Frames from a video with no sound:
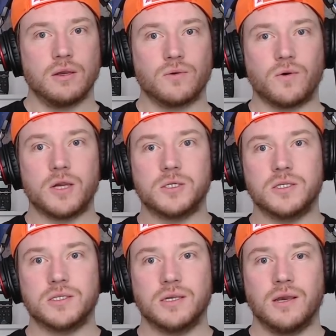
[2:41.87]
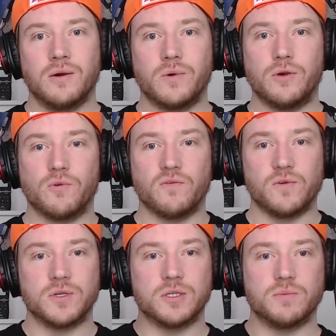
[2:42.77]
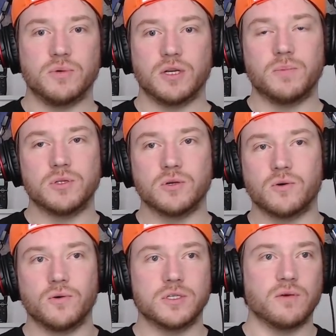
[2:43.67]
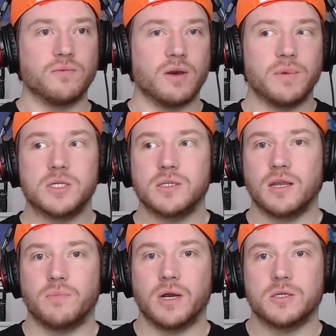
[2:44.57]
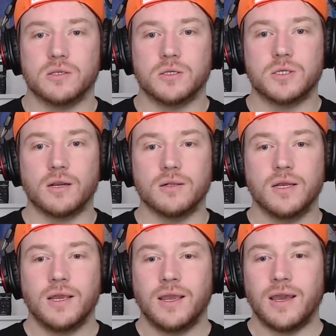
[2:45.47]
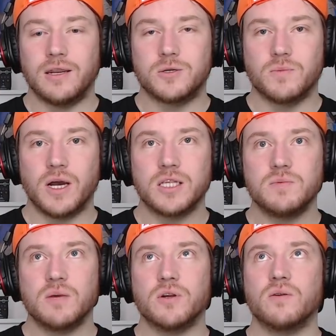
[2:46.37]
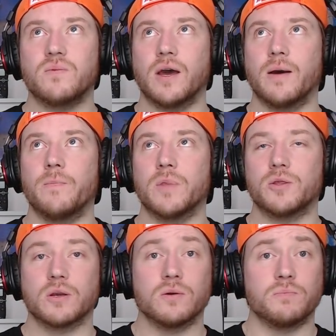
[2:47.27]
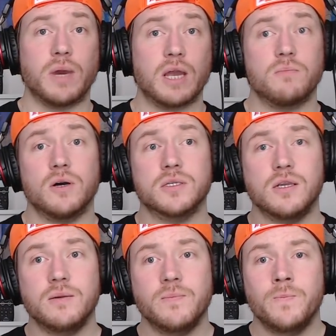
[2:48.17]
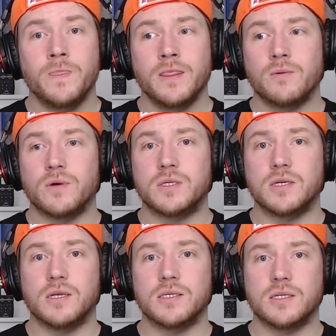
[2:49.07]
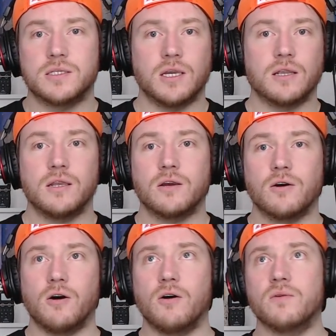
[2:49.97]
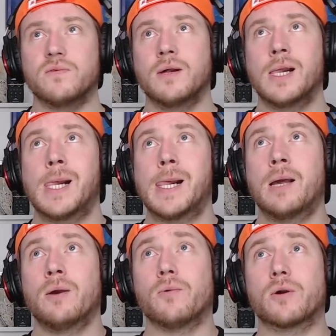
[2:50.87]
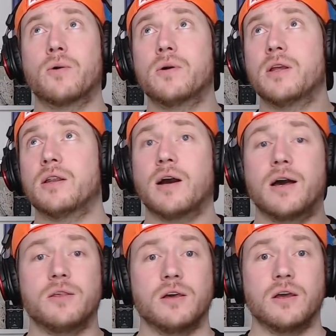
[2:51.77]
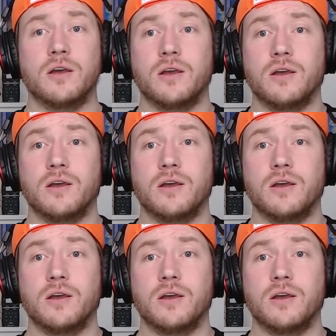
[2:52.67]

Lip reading: crashes, where you reverse it to build up into a chorus. I've mentioned that a bunch on the channel, and it reminds me a bit of a thing called backmasking, which is a technique of recording either